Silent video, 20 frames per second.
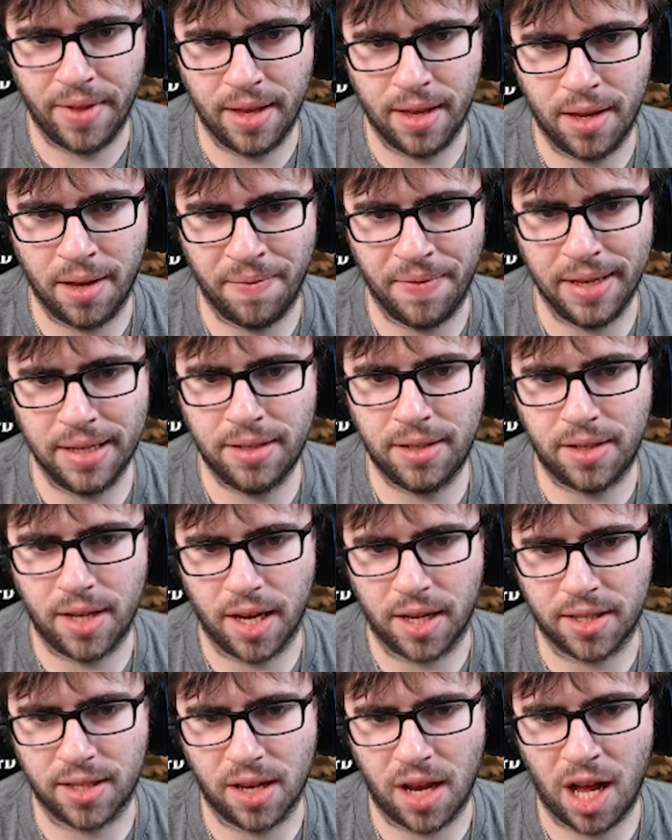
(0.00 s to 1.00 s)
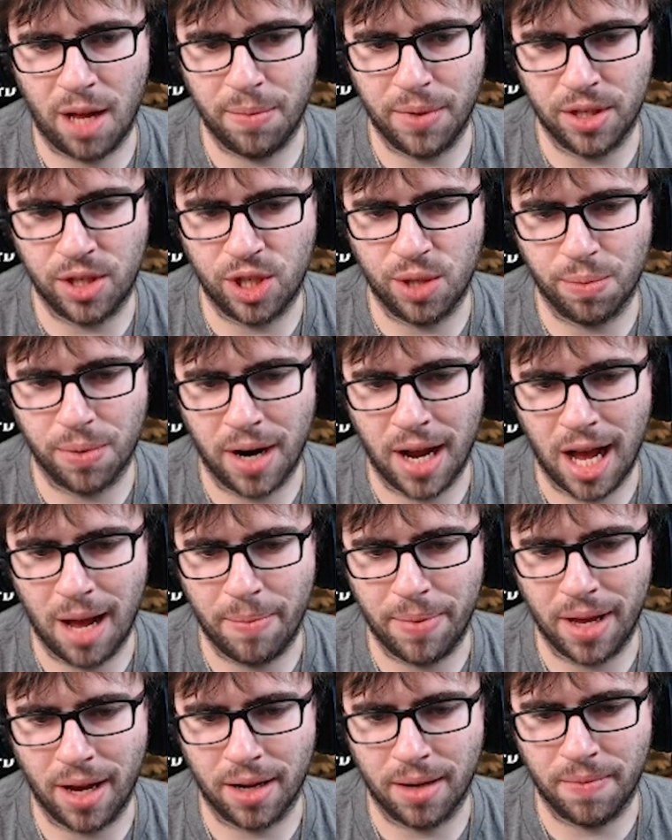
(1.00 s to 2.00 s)
If this sticks, I'll be super
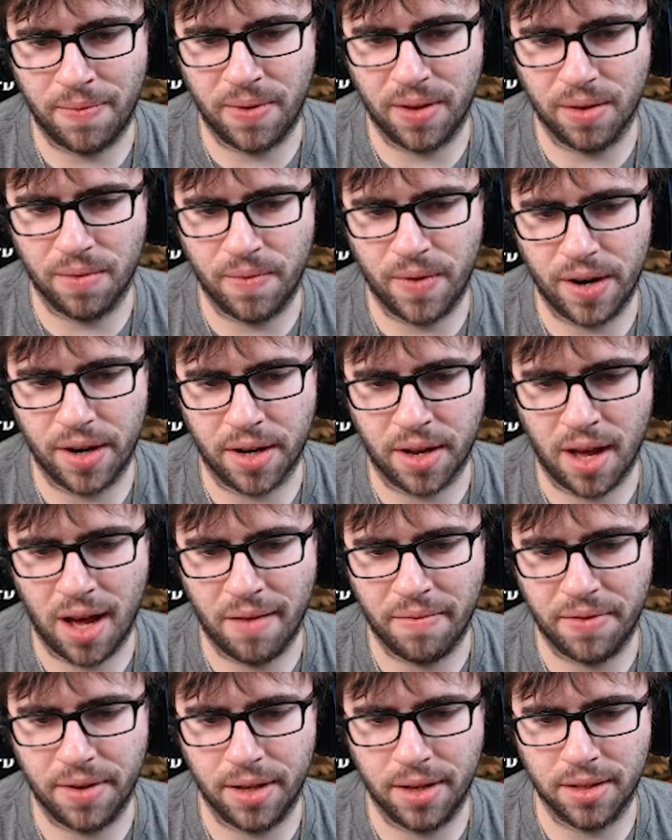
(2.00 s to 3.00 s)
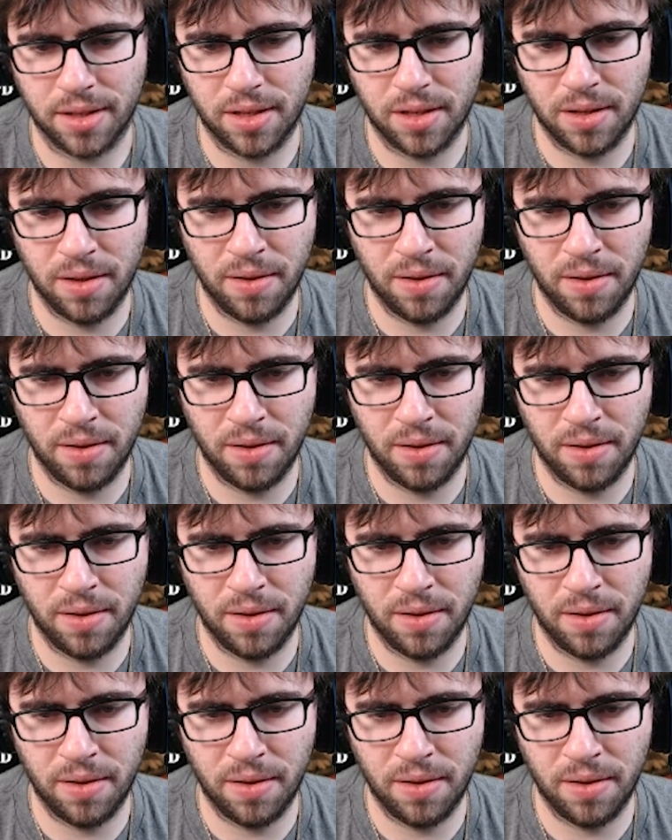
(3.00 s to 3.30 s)
happy. I'm going to feel very confident.